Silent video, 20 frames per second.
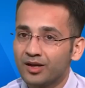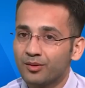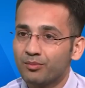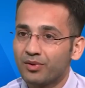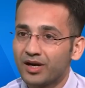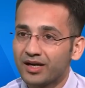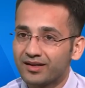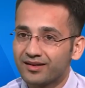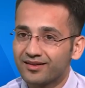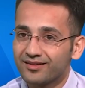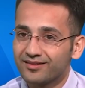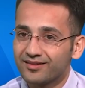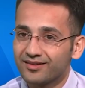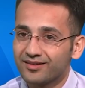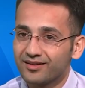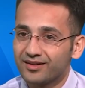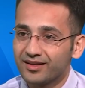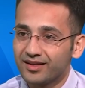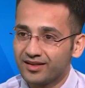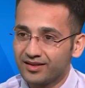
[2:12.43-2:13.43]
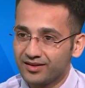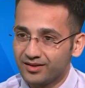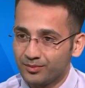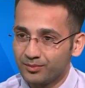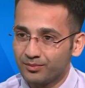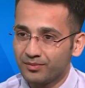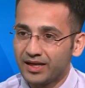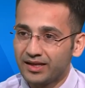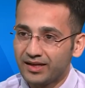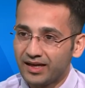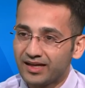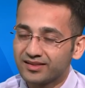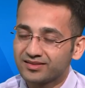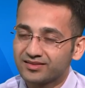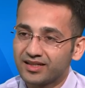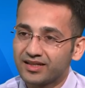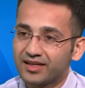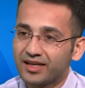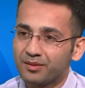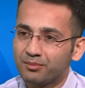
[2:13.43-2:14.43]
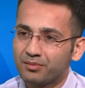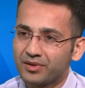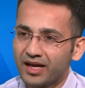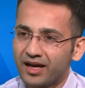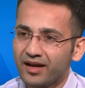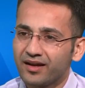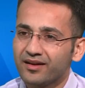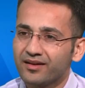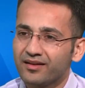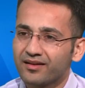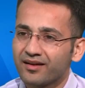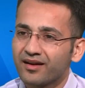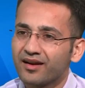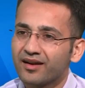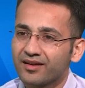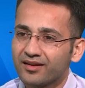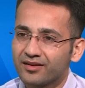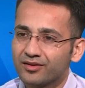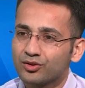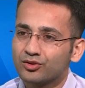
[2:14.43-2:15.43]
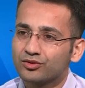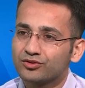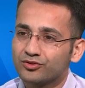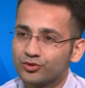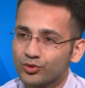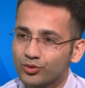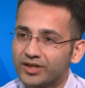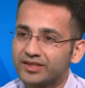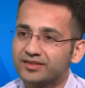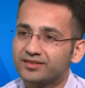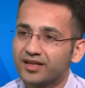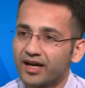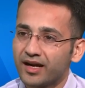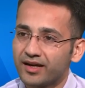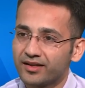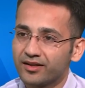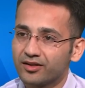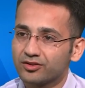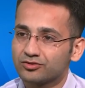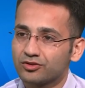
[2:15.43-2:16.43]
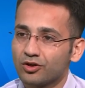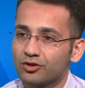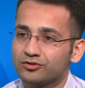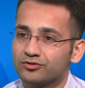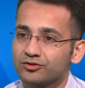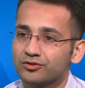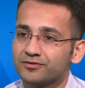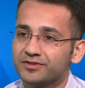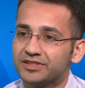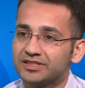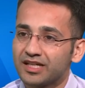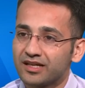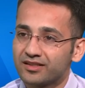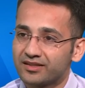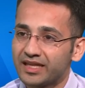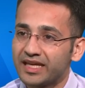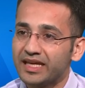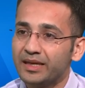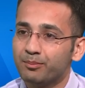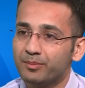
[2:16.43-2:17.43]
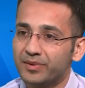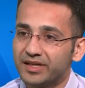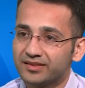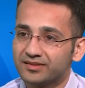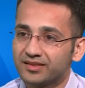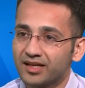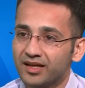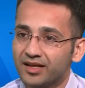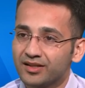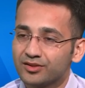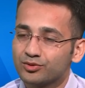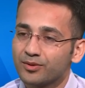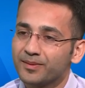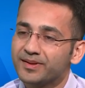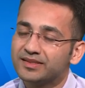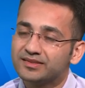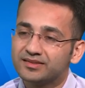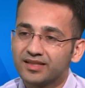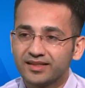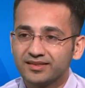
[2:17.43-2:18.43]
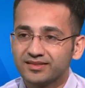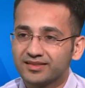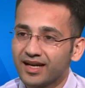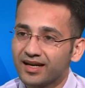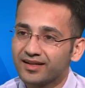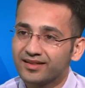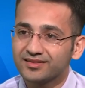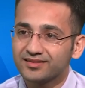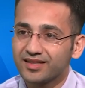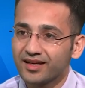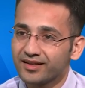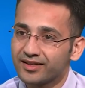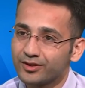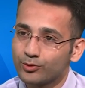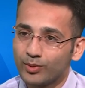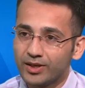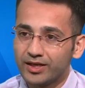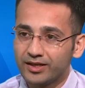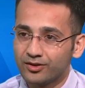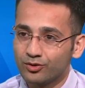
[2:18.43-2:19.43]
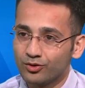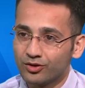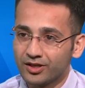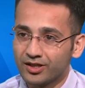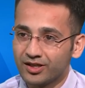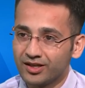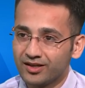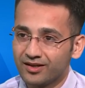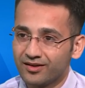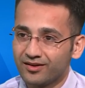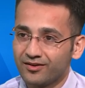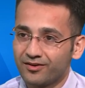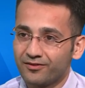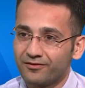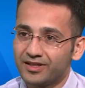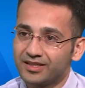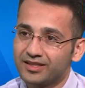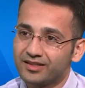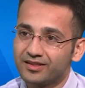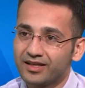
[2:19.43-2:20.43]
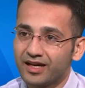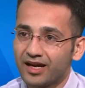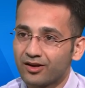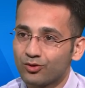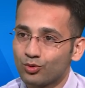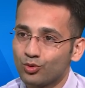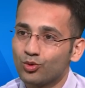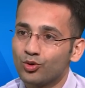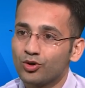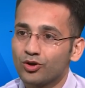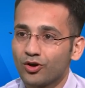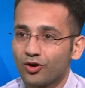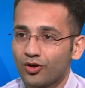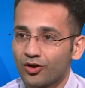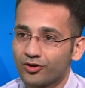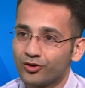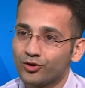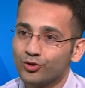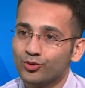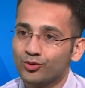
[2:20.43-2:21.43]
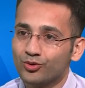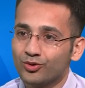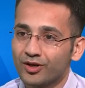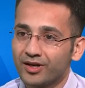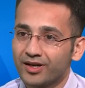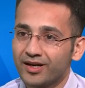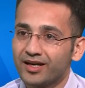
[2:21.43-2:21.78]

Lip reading: But in my last attempt, I read those new NCERTs also, which are theme based. So NCERTs are equally good, whether they are old or new.